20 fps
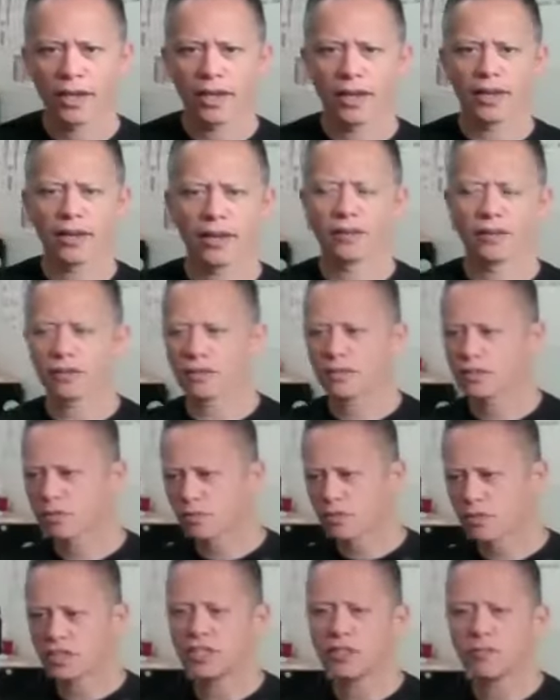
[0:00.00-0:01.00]
Now,
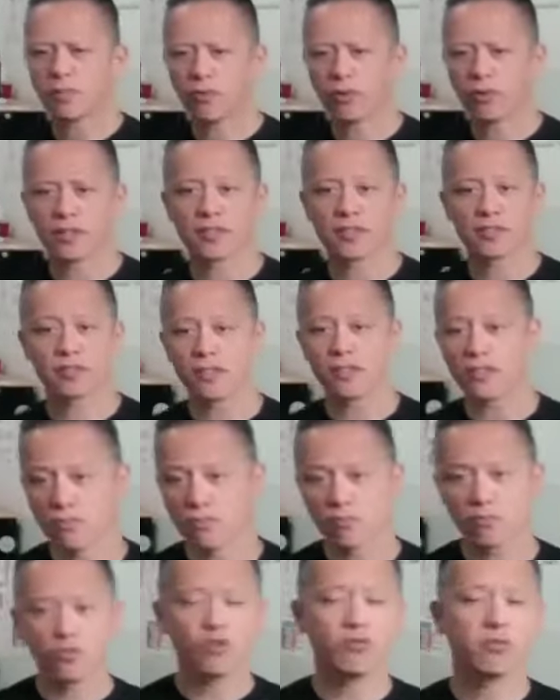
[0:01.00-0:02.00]
some key points. These are
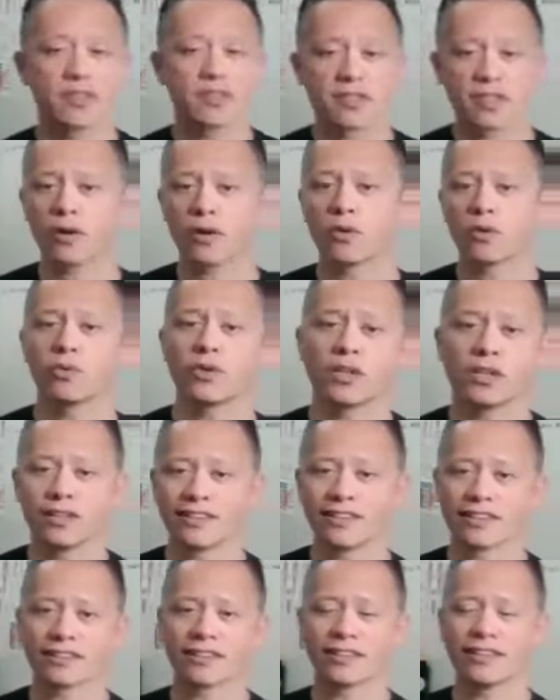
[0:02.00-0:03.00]
movements that we
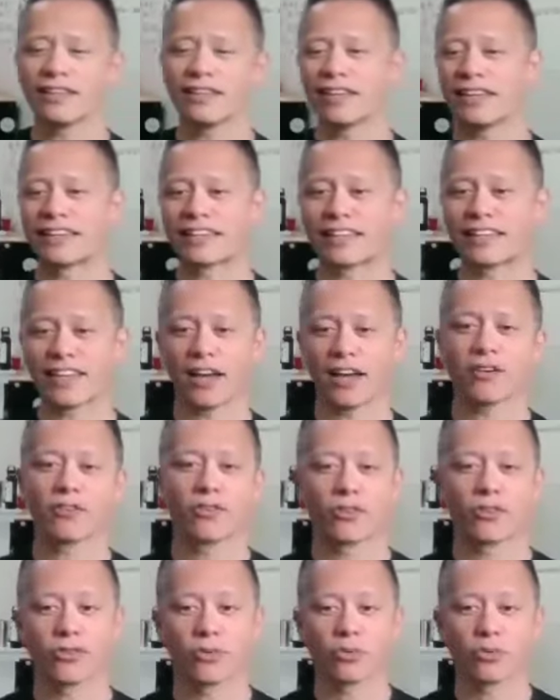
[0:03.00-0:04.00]

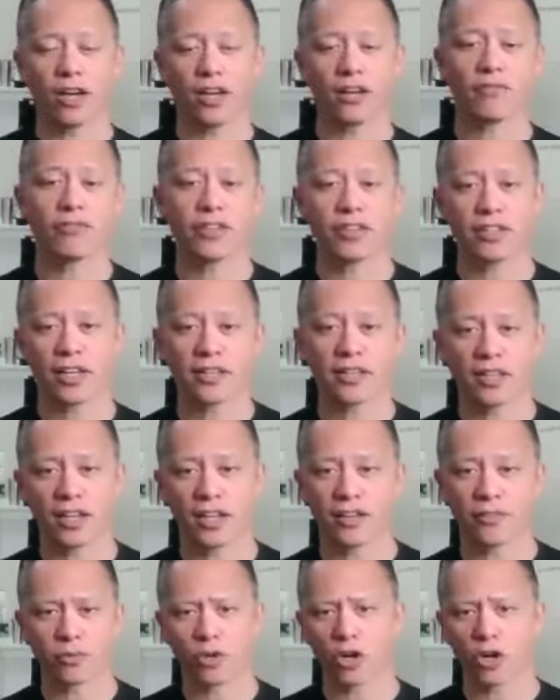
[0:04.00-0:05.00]
encounter through everyday
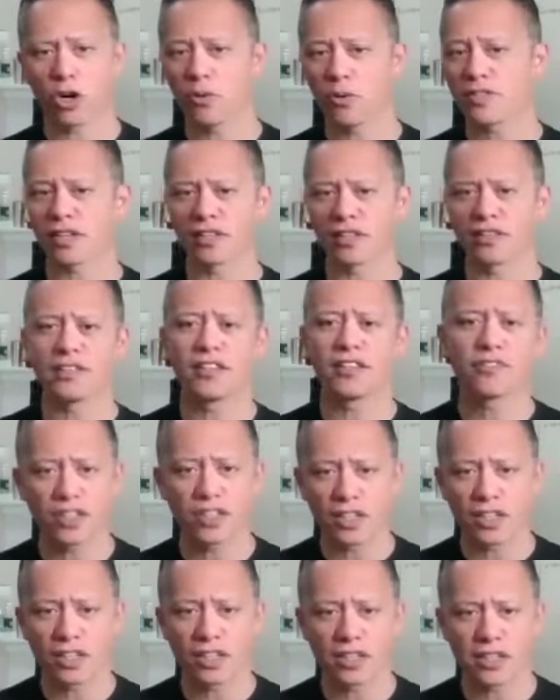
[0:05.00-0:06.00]
life. We're always like
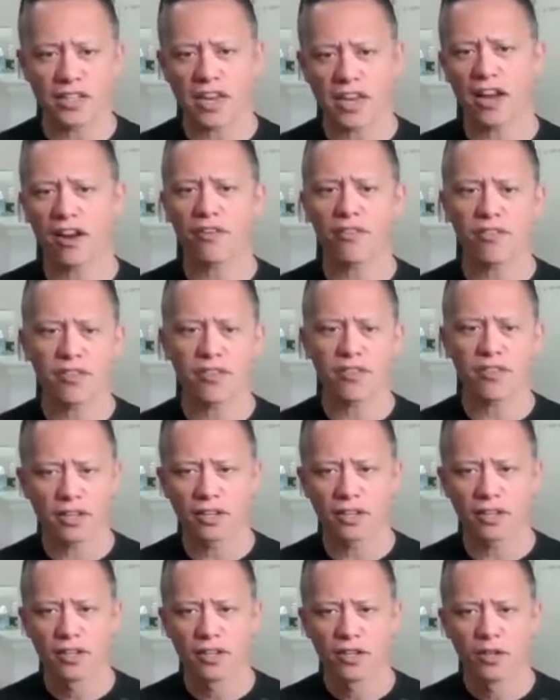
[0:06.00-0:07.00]
lifting,
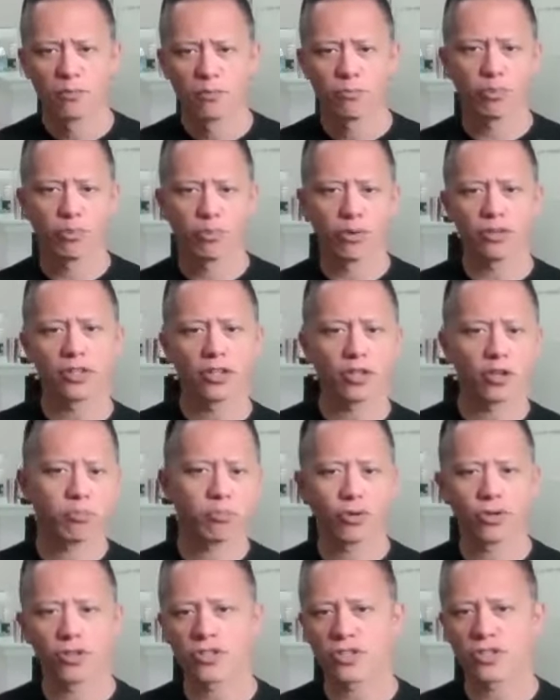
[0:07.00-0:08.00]
carrying, pulling or
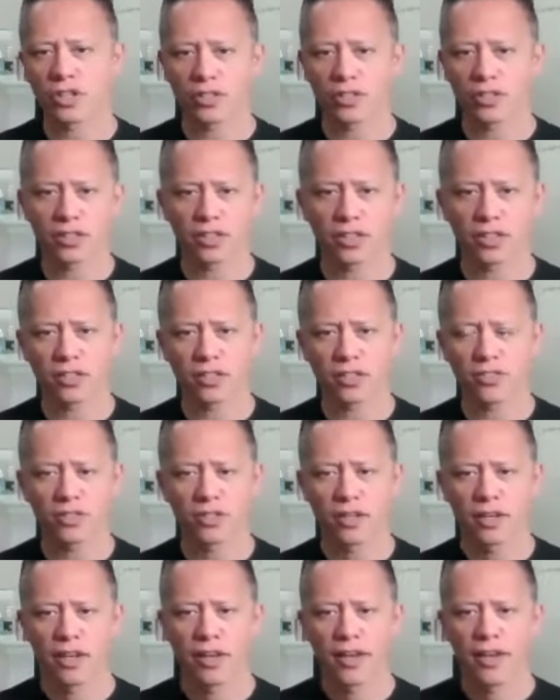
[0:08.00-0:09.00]
pushing things.